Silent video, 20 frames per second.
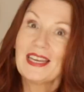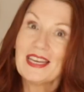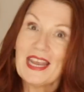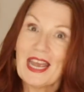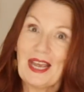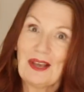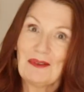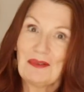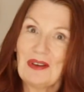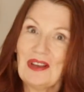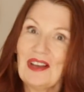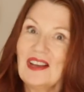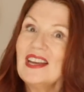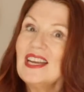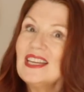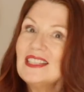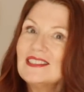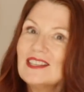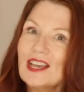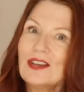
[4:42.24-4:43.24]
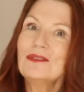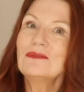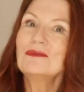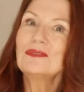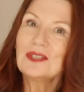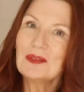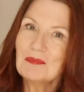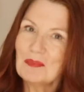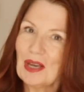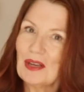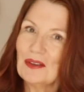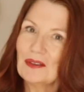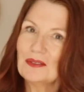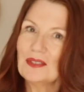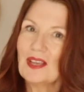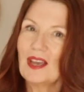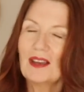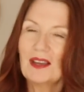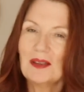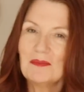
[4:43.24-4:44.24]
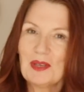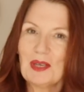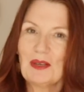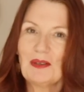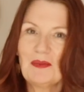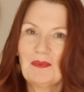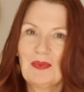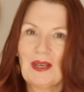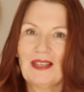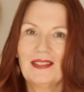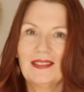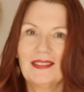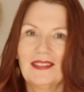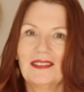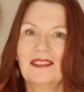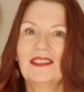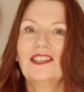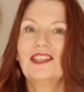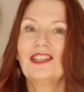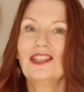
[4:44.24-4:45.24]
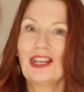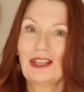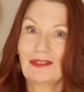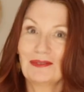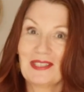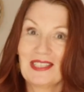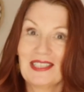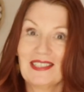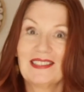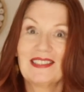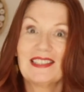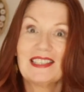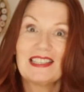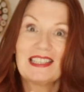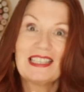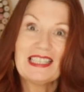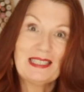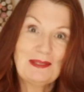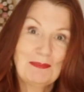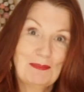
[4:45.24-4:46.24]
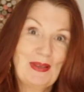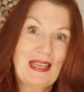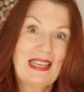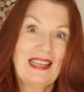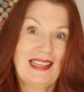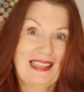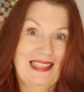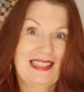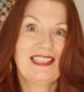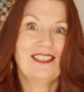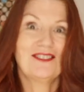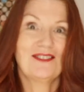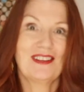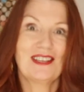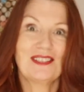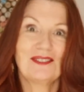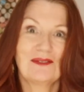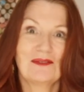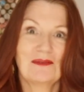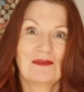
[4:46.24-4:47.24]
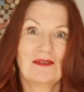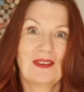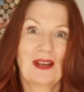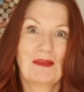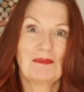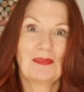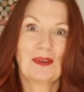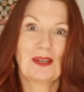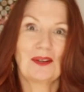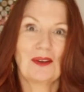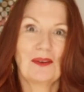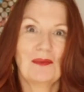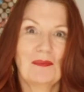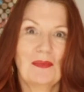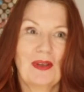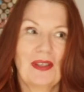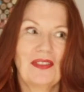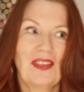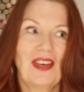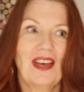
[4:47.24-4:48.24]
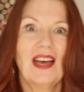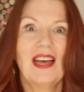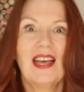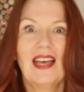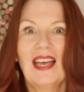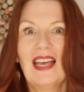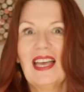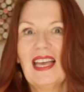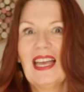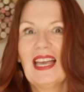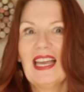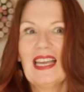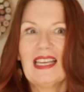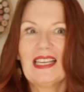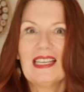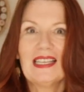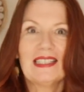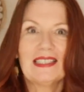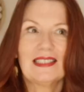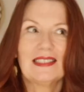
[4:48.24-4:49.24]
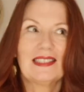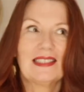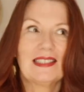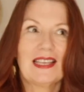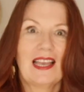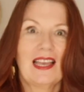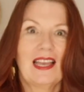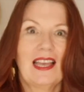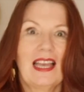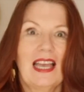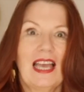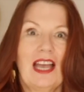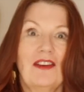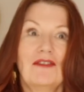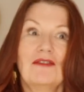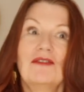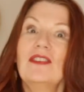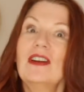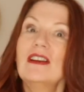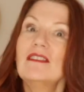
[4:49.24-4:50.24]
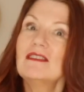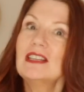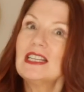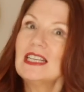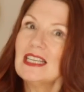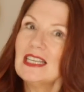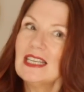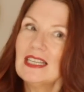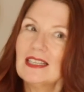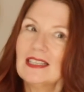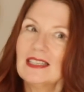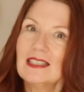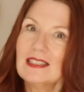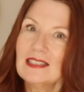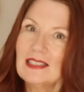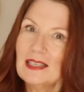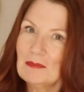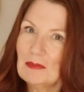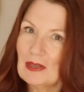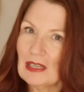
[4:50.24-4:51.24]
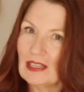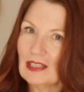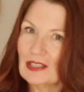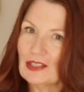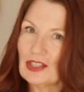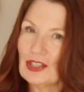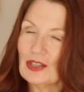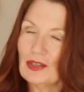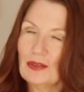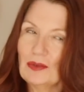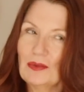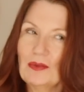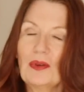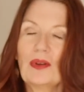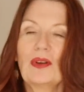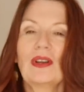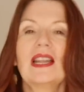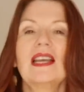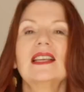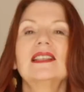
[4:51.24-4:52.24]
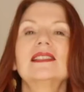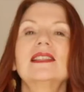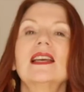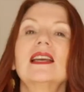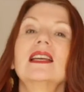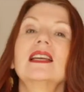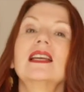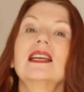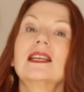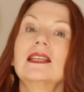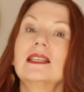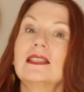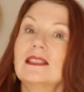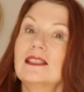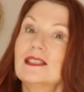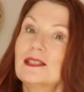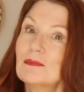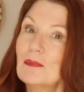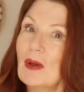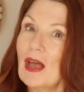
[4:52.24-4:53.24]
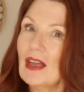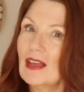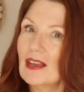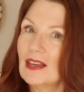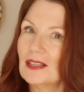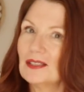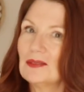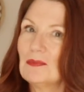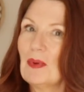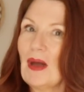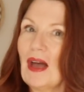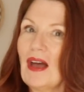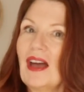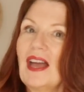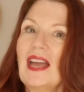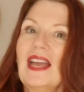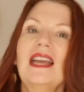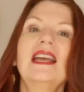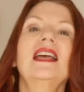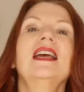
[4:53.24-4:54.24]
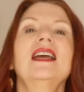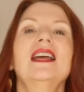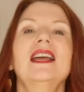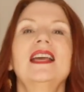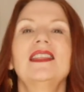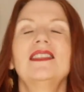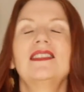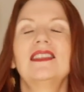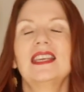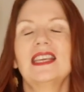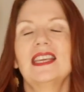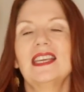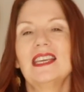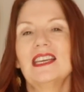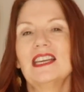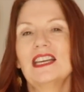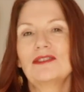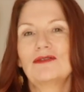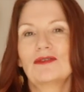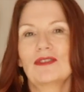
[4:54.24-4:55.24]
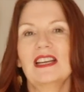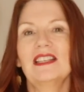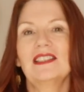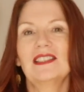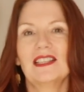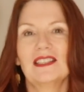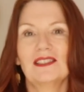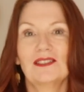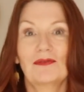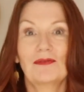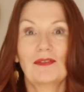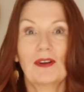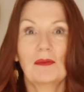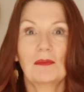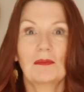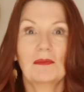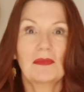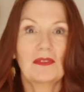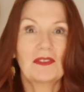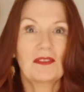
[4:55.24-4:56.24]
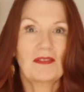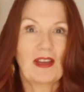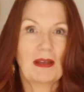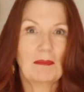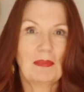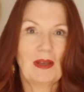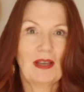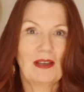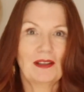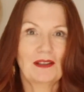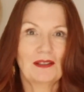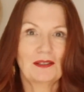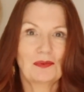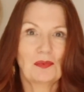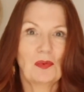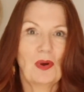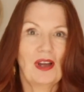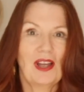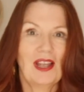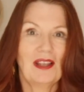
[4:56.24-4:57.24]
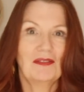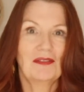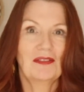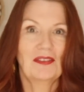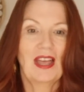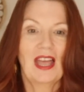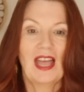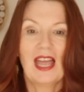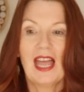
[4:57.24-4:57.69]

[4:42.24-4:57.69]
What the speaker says: Now, I don't suppose I'm the only person that noticed that this peony dress from Fabric Godmother is very similar to, or let's say inspired by, the dresses from The Vampire's Wife.